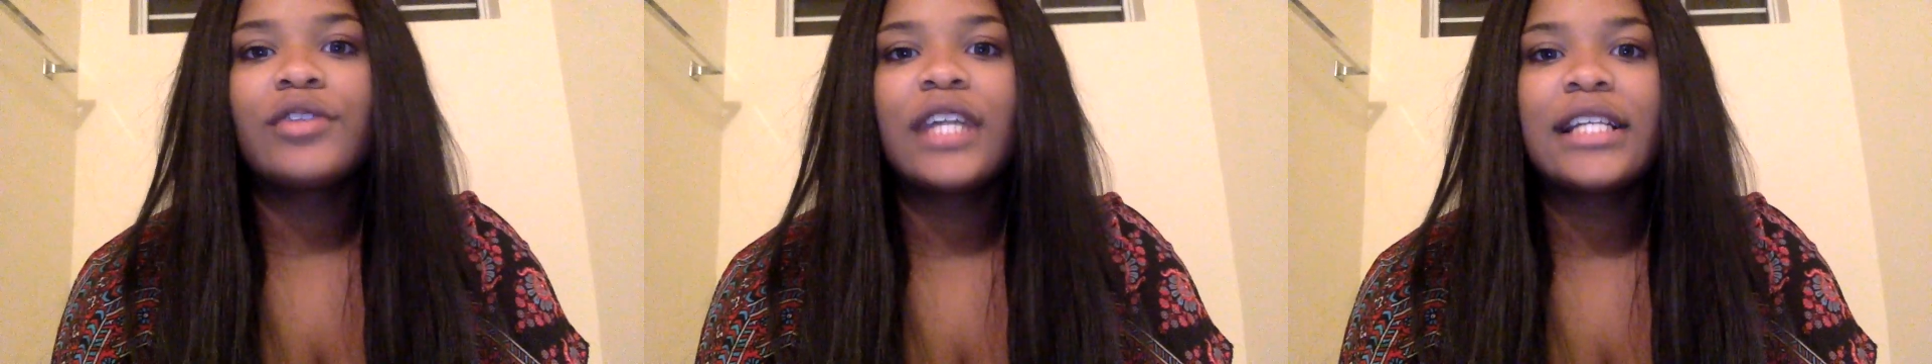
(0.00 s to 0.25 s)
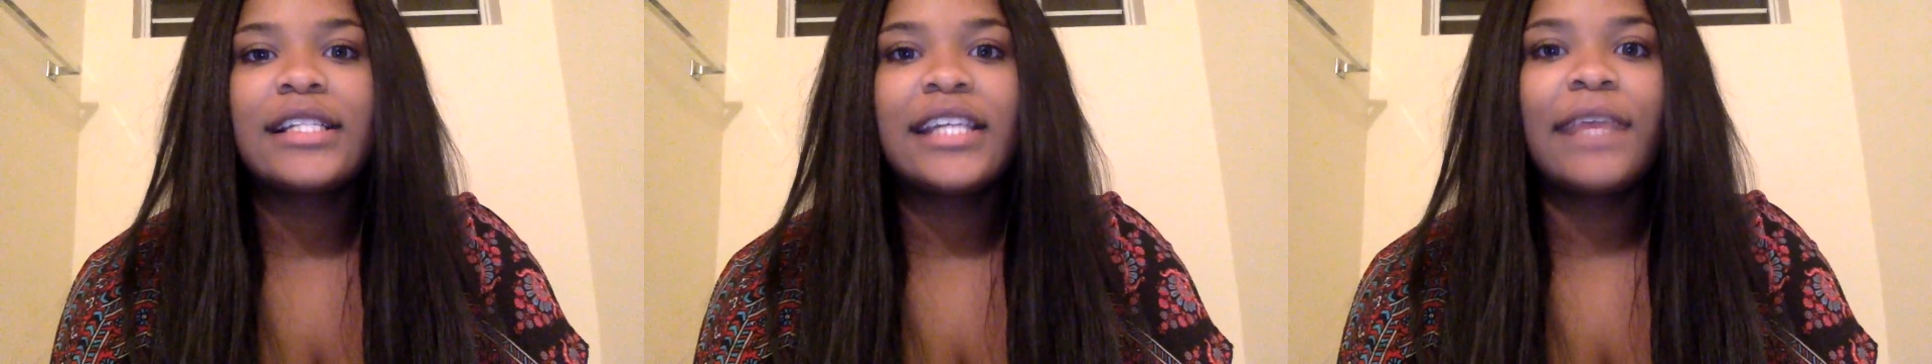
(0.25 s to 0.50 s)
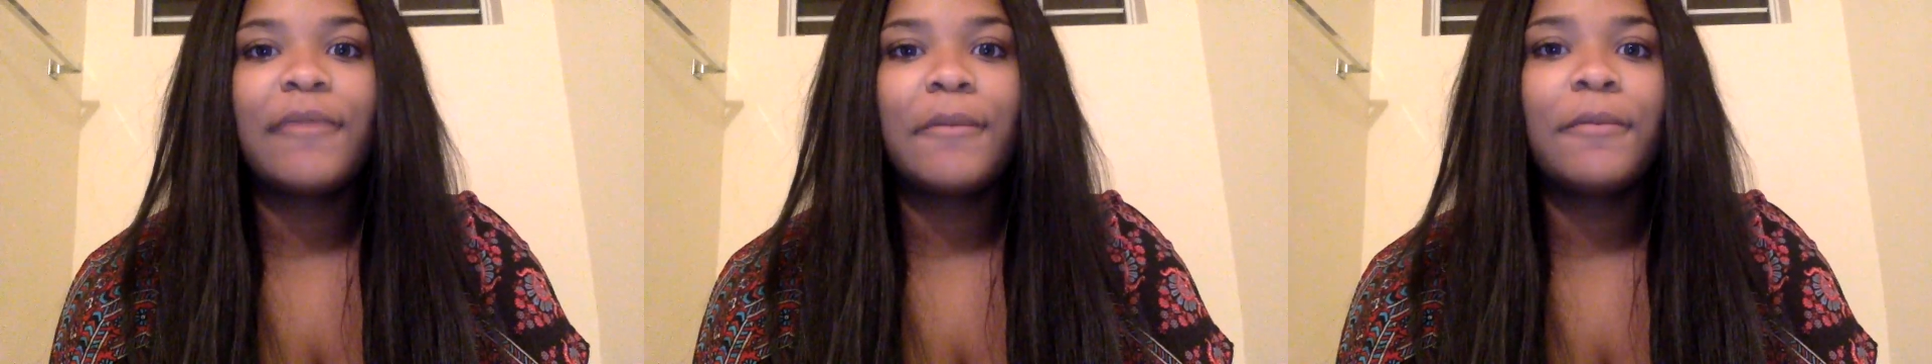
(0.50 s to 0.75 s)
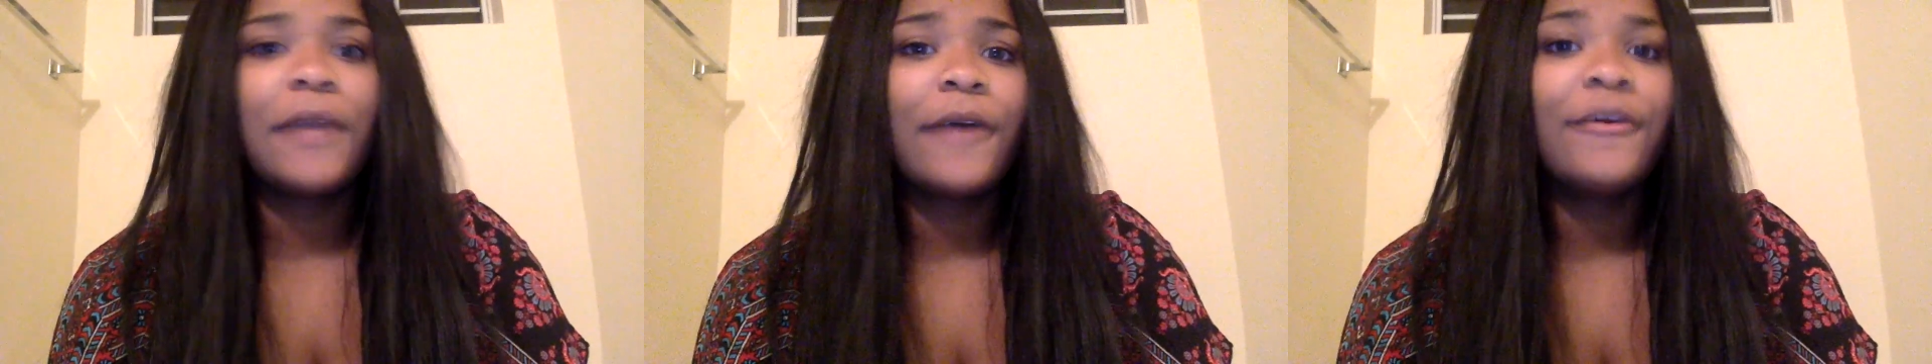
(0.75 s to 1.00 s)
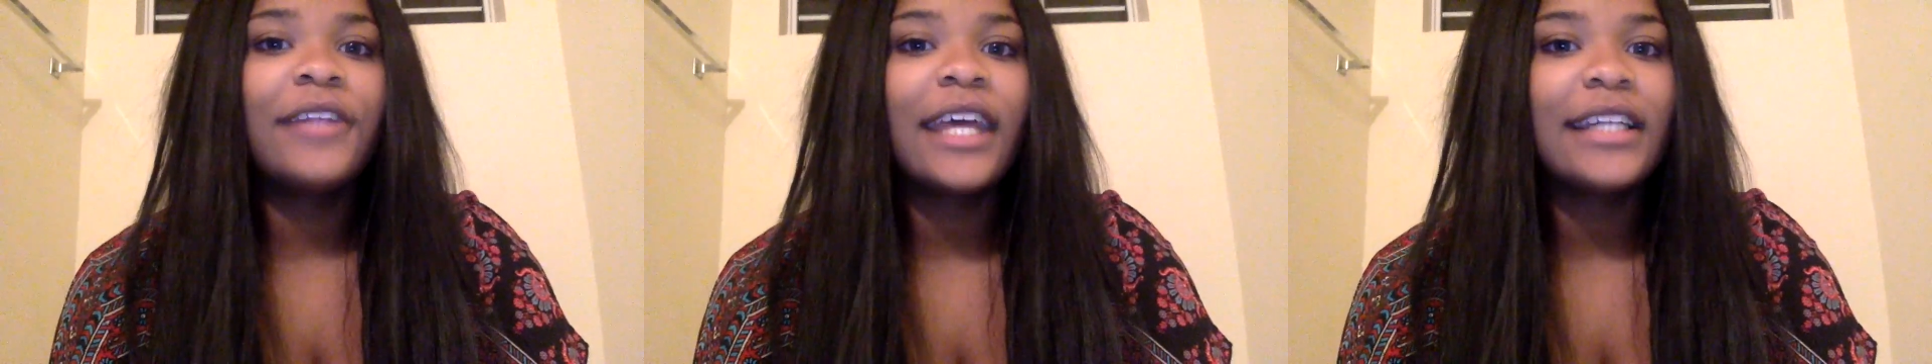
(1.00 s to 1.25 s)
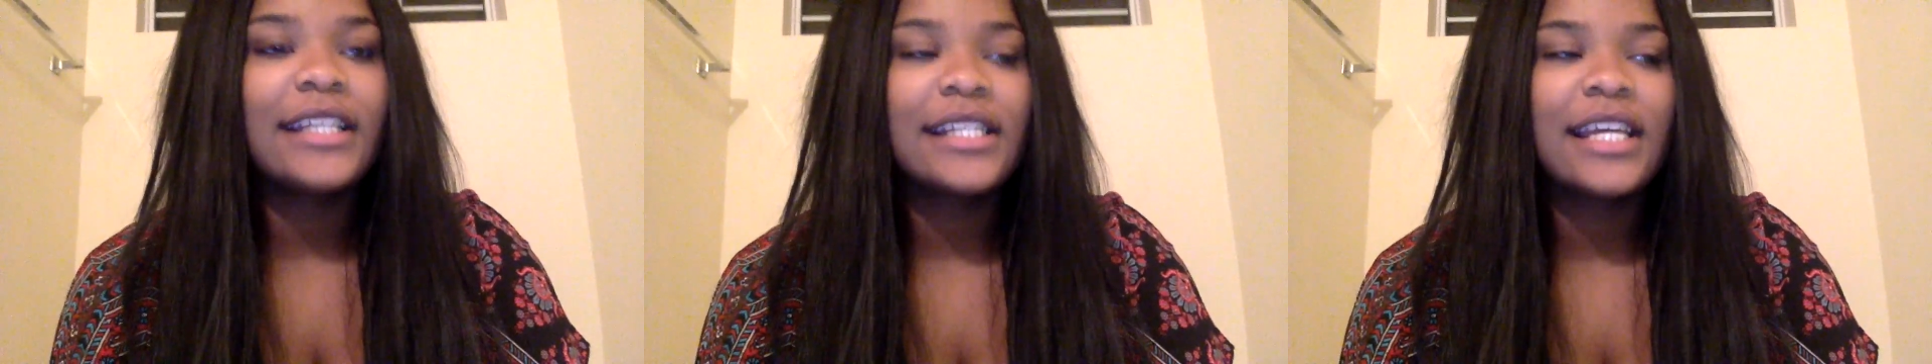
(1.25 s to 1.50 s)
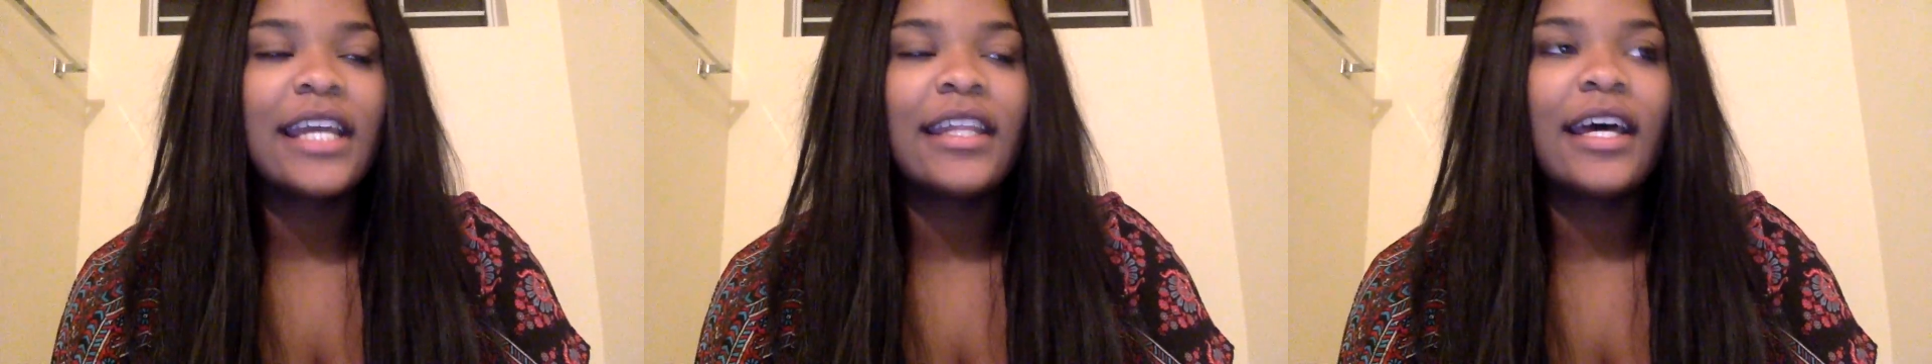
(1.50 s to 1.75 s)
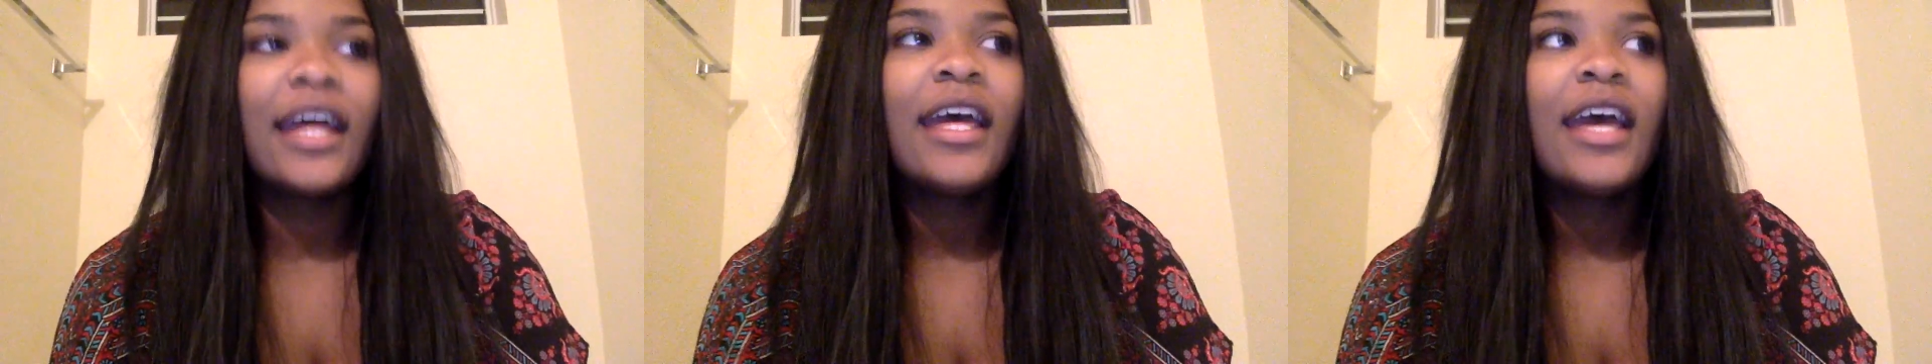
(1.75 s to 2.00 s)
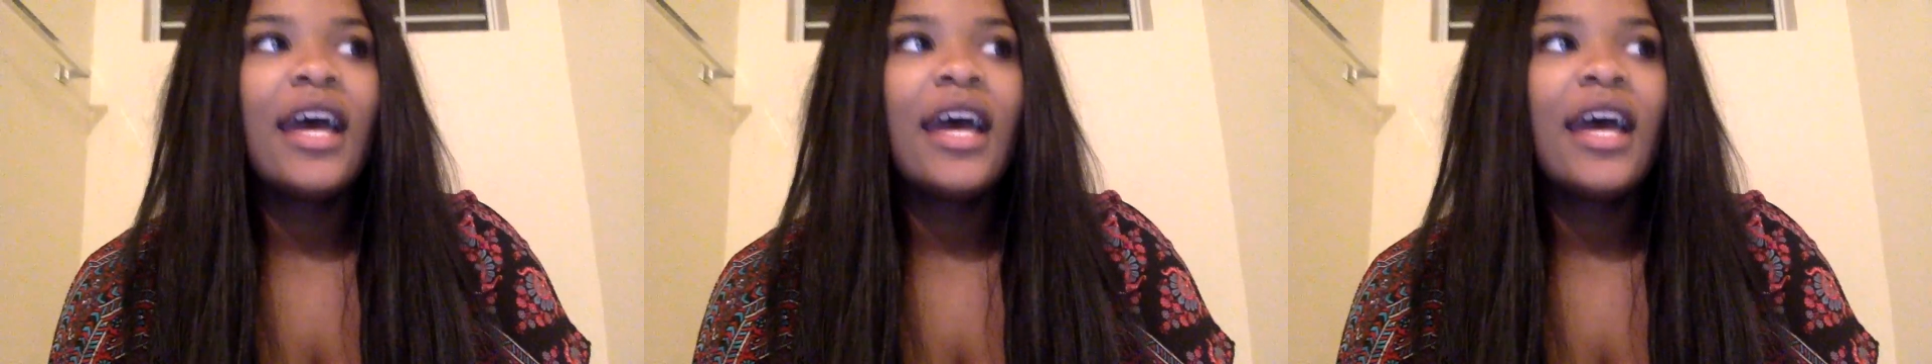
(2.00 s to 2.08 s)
that statement, but I would like to say that